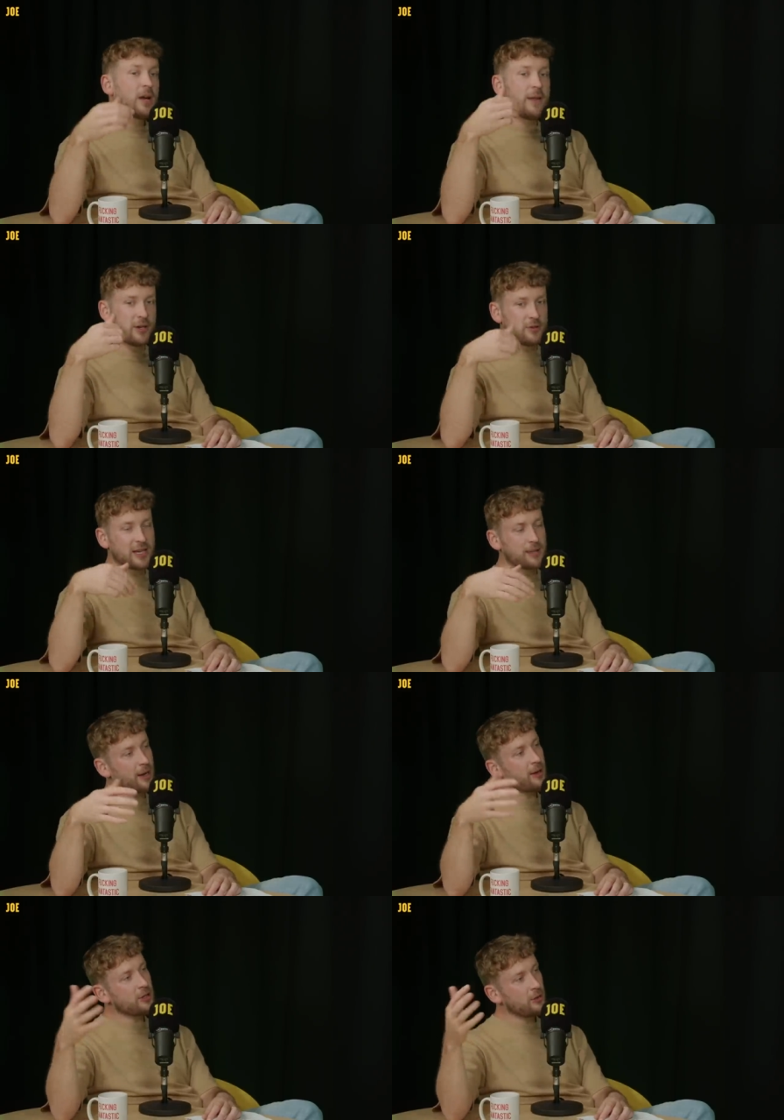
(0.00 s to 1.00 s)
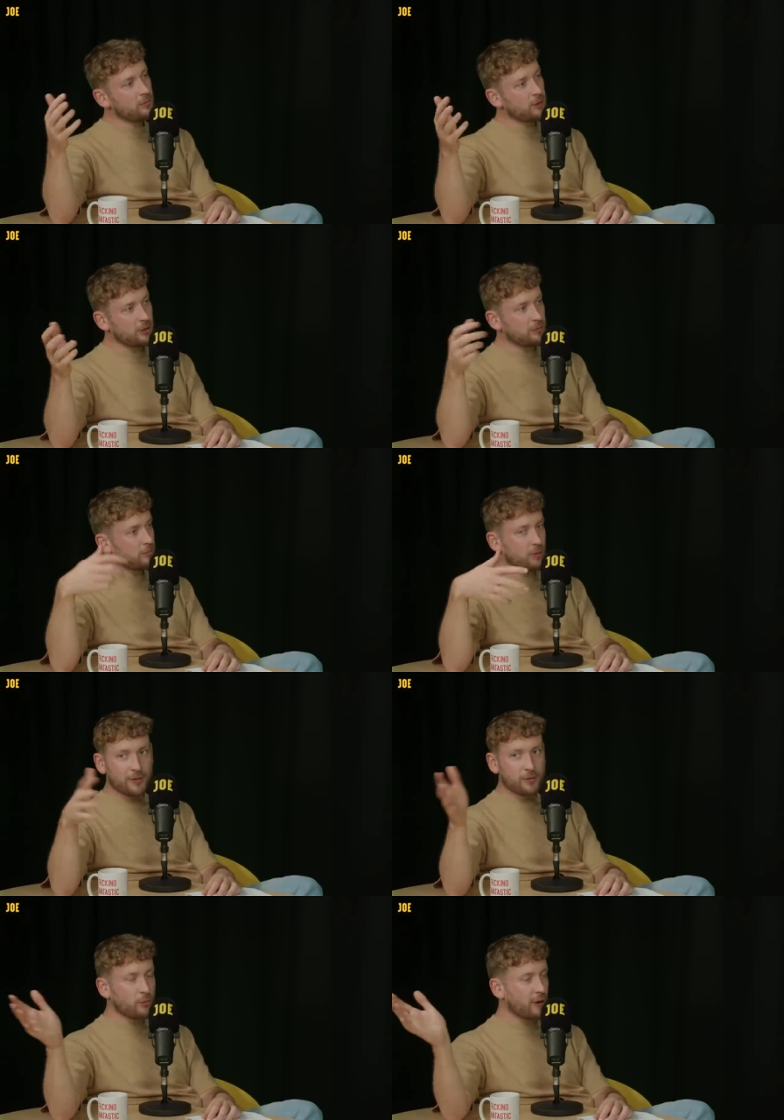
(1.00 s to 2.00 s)
And then you take them out and you
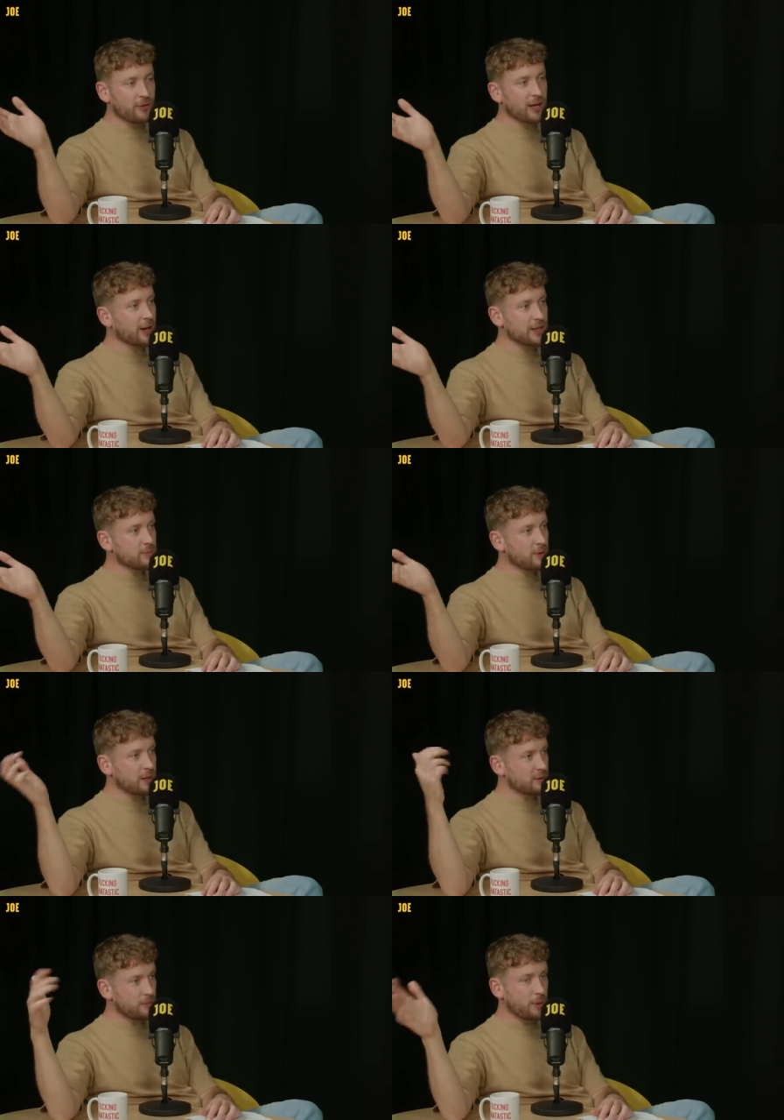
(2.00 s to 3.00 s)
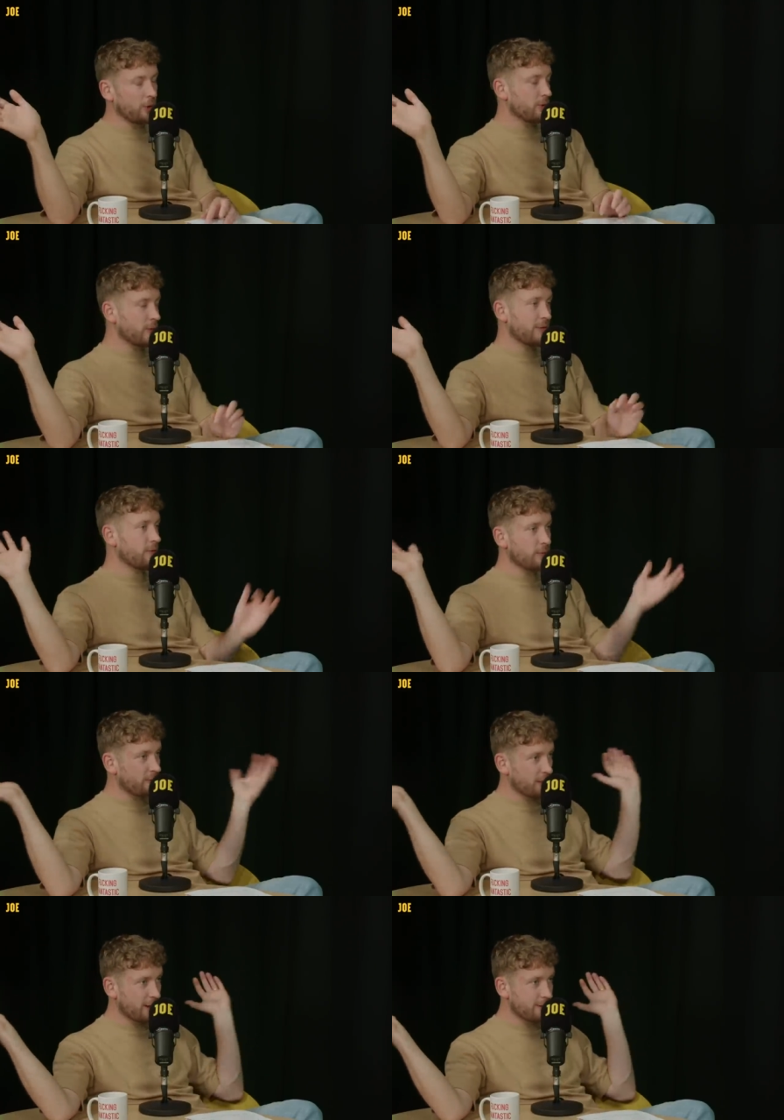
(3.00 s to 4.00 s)
wherever they're going to be, to the pond,
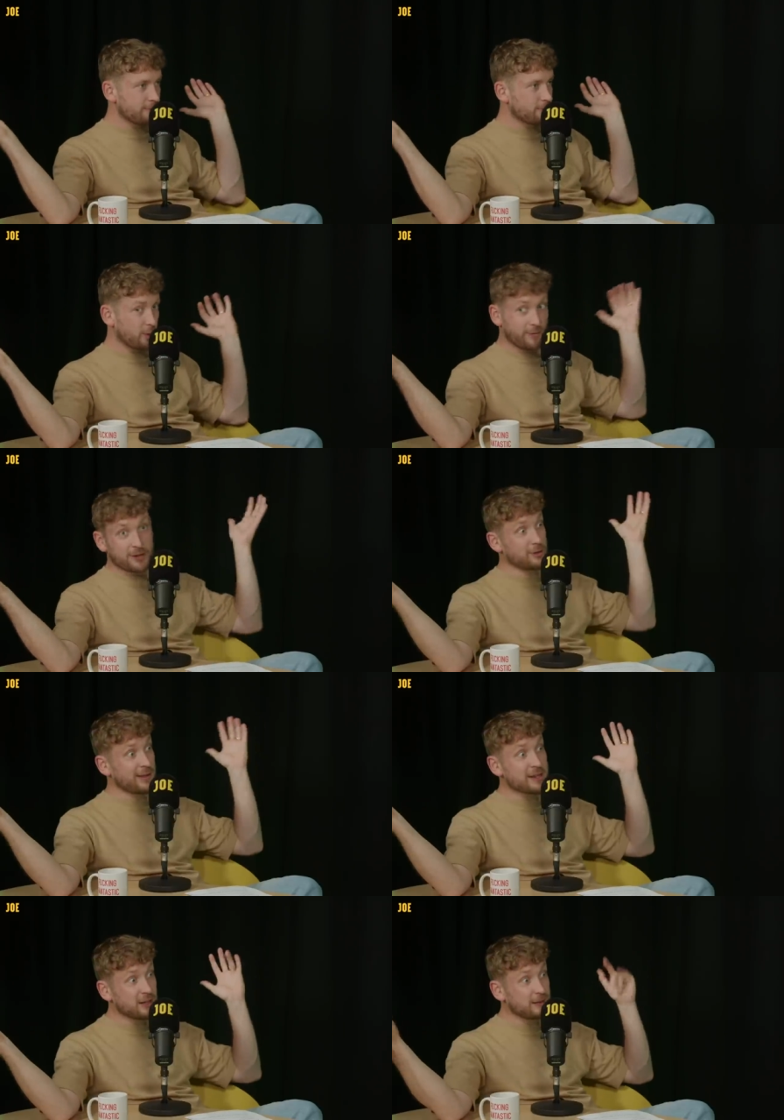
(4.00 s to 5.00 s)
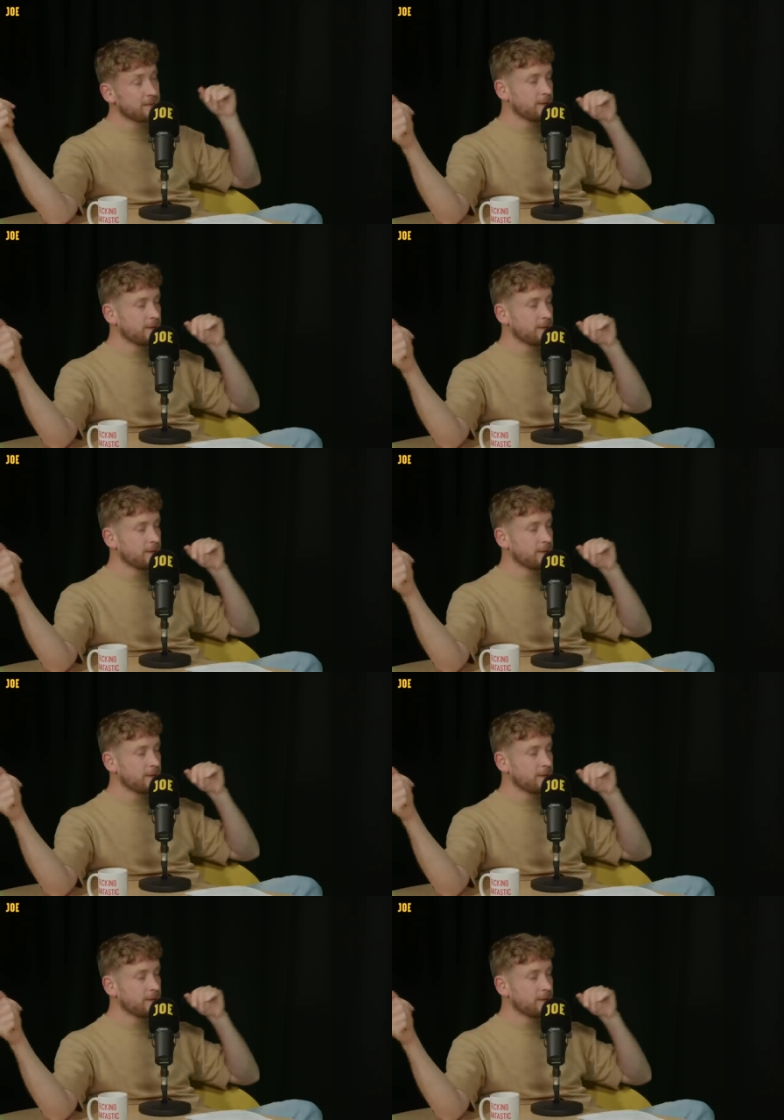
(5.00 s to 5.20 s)
wherever they, whatever they're doing that day.